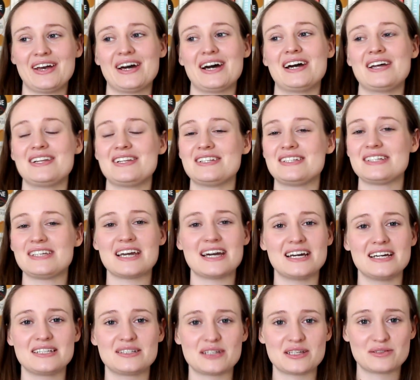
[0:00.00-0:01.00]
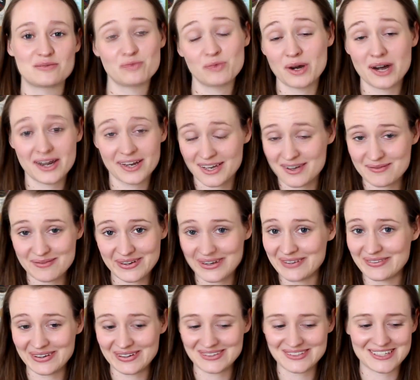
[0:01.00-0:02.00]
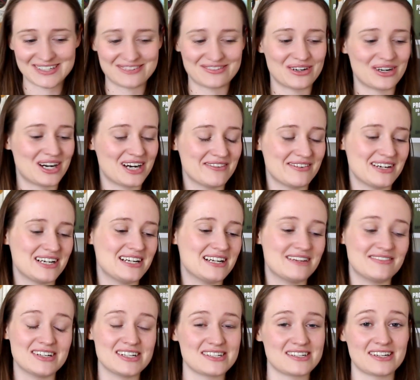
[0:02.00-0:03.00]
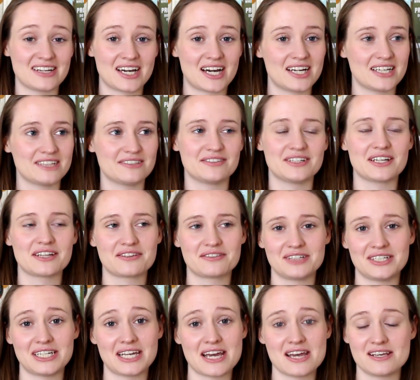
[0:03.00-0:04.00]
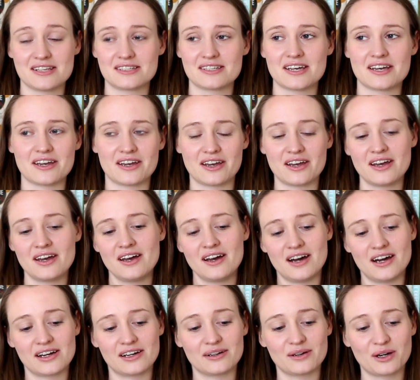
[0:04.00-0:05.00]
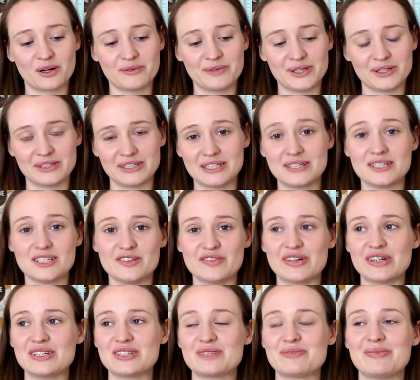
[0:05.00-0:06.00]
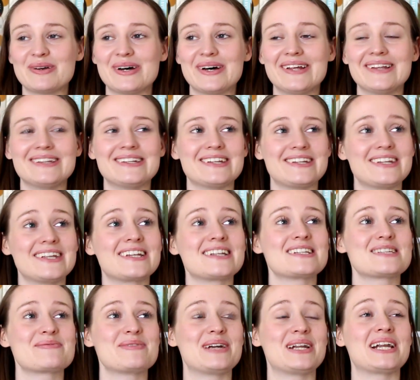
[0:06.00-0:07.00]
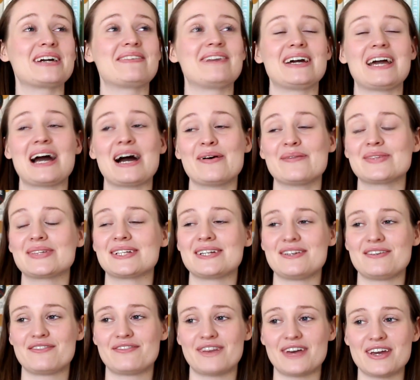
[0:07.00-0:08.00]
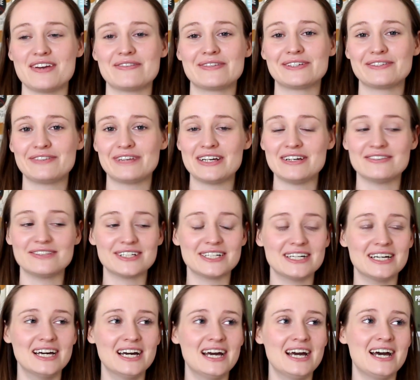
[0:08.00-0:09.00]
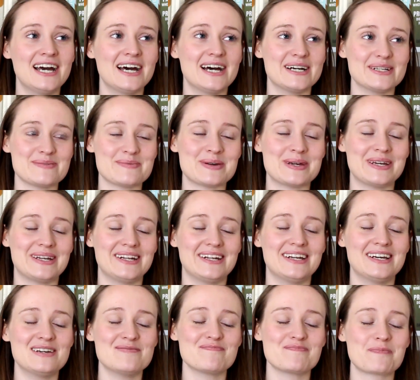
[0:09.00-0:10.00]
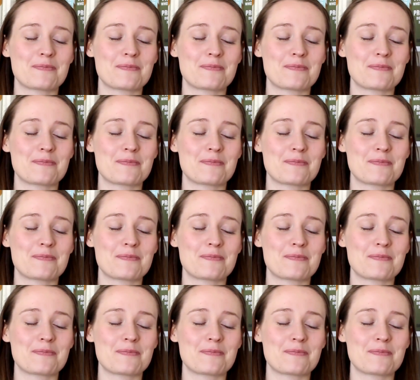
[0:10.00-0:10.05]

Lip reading: And yeah, it's working pretty well so far. I've literally had it for like 3 days, so I can't comment on it too much. But the thing that's been like my absolute favourite has been